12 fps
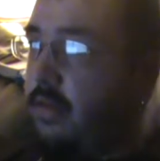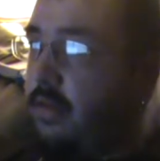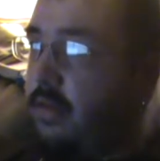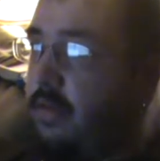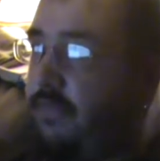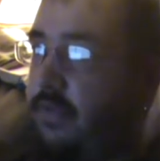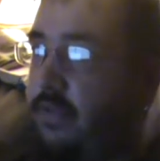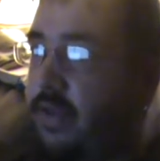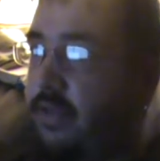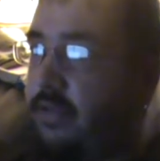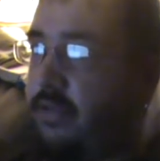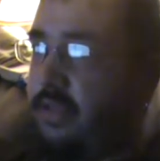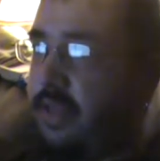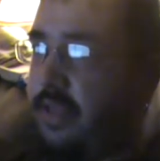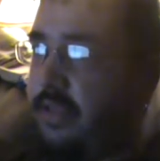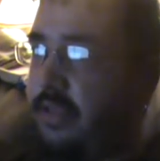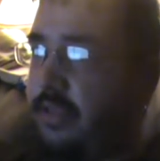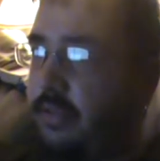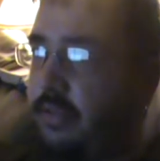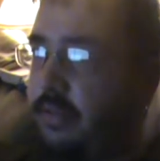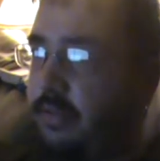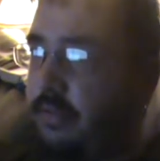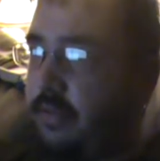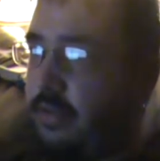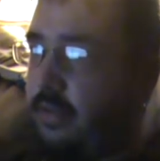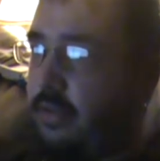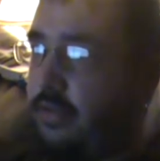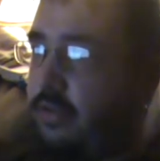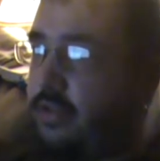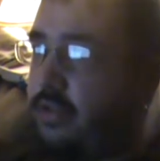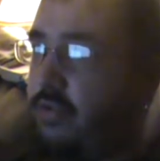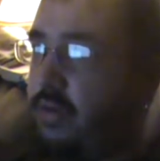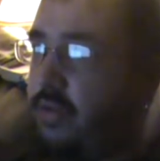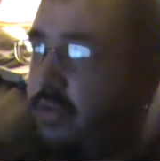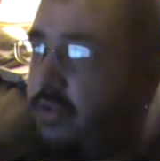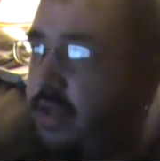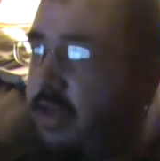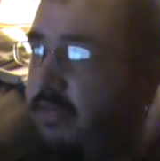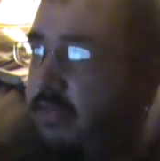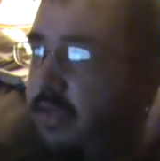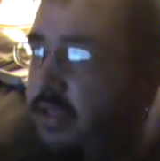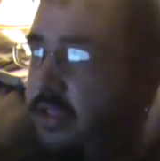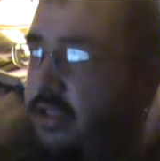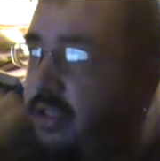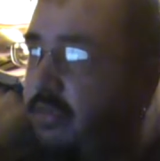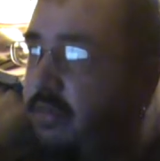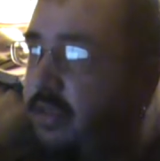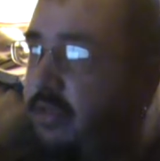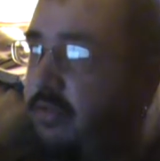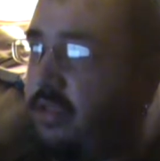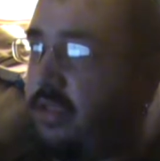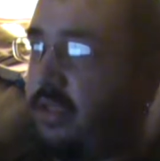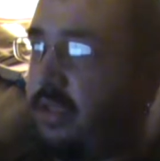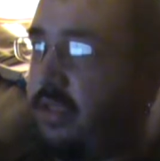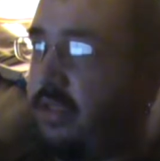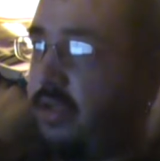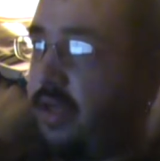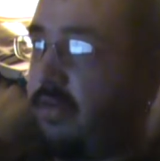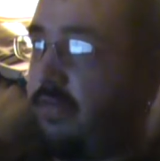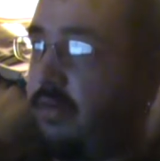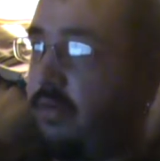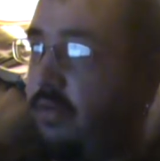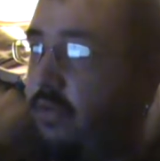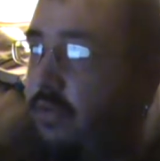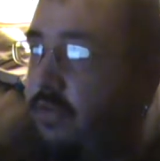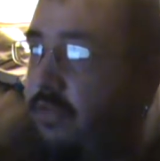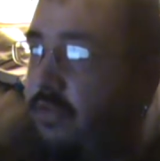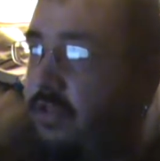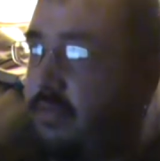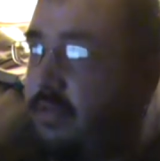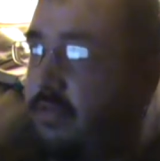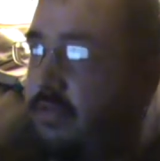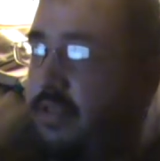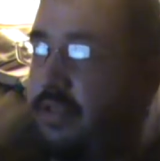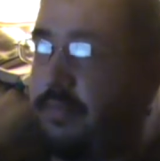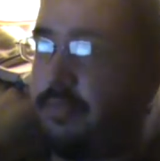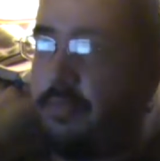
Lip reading: If you answered yes, would you want to have a relationship with Him just to get to heaven or for some other reason?